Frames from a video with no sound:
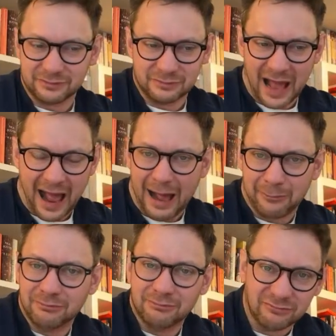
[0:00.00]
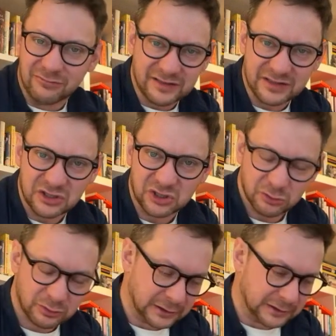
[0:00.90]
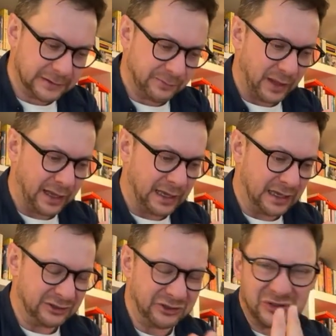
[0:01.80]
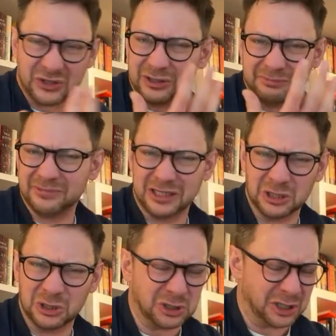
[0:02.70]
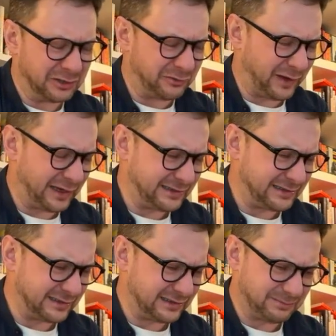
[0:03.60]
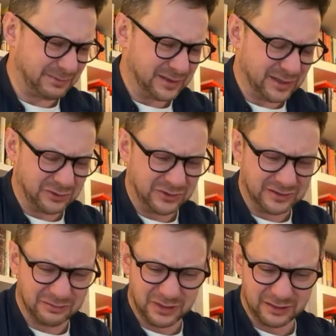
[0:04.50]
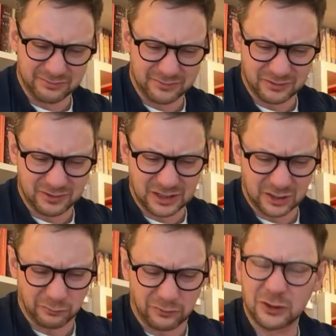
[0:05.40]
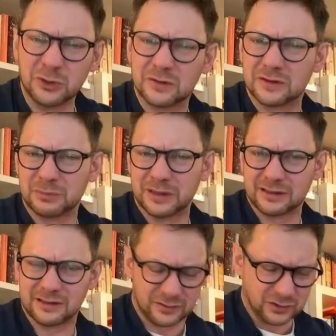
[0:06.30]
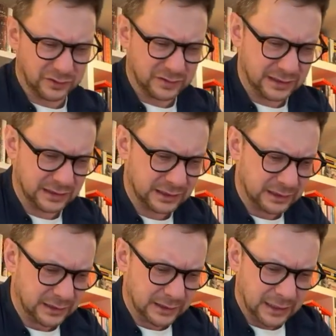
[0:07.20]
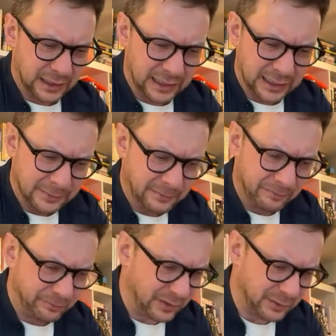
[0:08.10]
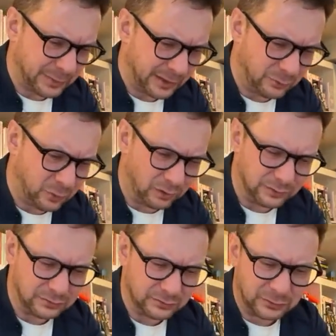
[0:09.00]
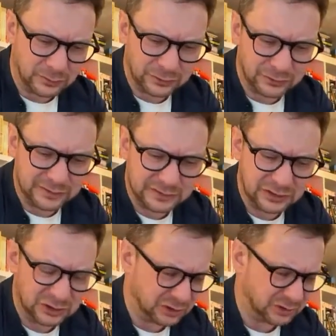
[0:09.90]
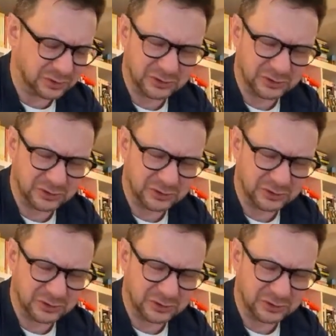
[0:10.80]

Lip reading: ham residue, and she's got a look on her face as though she's a bit confused, a bit disgusted by what she's done, what